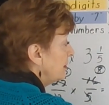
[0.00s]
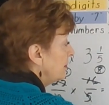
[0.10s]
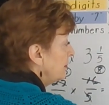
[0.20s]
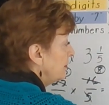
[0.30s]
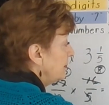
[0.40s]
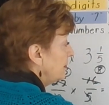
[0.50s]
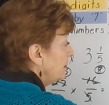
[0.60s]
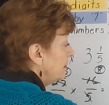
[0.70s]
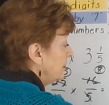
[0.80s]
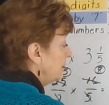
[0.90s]

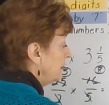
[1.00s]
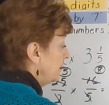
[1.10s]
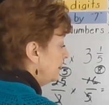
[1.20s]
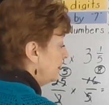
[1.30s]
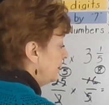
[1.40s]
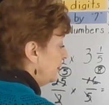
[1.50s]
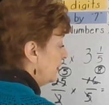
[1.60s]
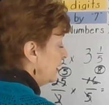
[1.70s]
No one is speaking in this clip.